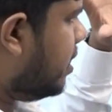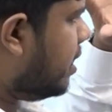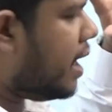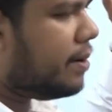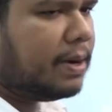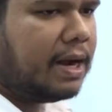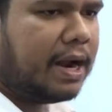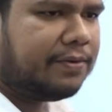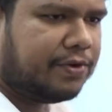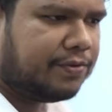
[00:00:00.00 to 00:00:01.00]
liable
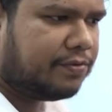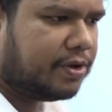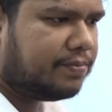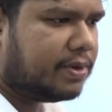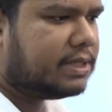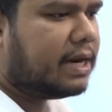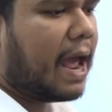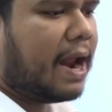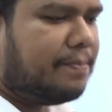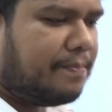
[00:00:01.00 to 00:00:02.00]
at 15%
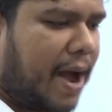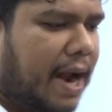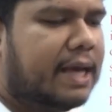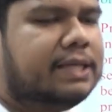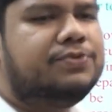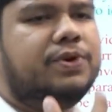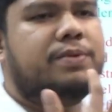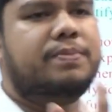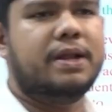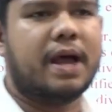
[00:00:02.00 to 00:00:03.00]
and balance
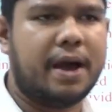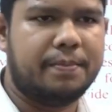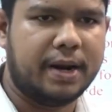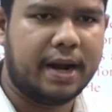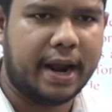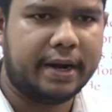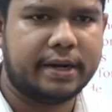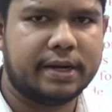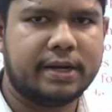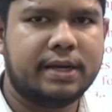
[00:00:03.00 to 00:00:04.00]
will be liable
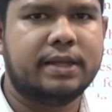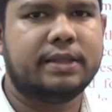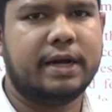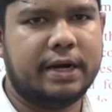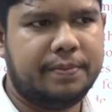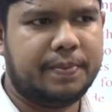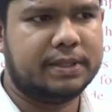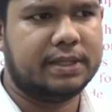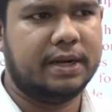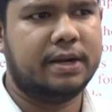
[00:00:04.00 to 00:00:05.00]
at
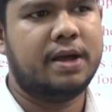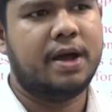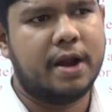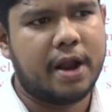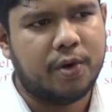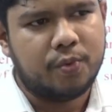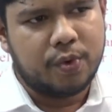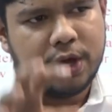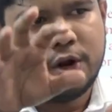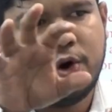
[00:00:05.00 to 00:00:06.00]
30%. Now
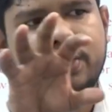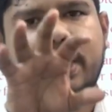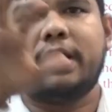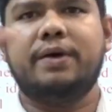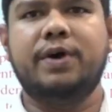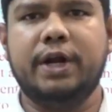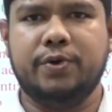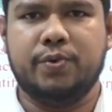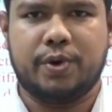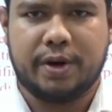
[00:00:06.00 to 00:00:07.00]
we know the
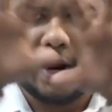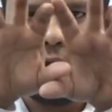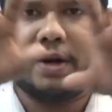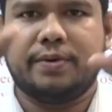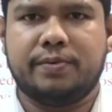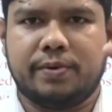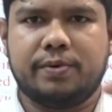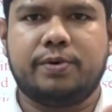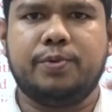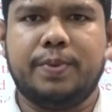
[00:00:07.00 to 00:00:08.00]
revenue
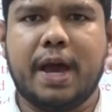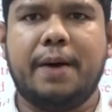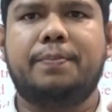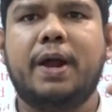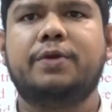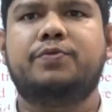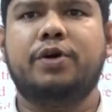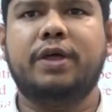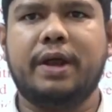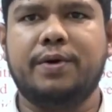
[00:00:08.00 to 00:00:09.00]
rate to be applied
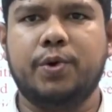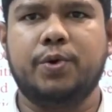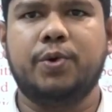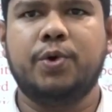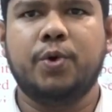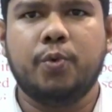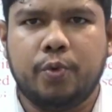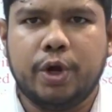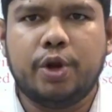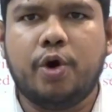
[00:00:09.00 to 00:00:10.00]
for the revenue.
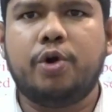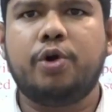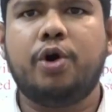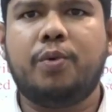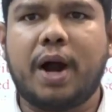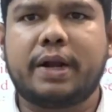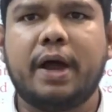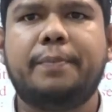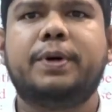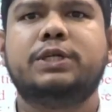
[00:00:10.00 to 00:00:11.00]
We don't know what
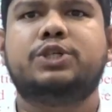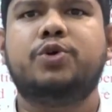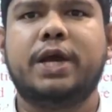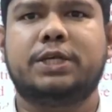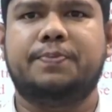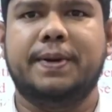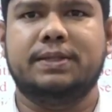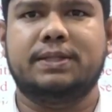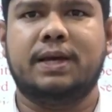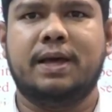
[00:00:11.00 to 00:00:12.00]
happens to expense.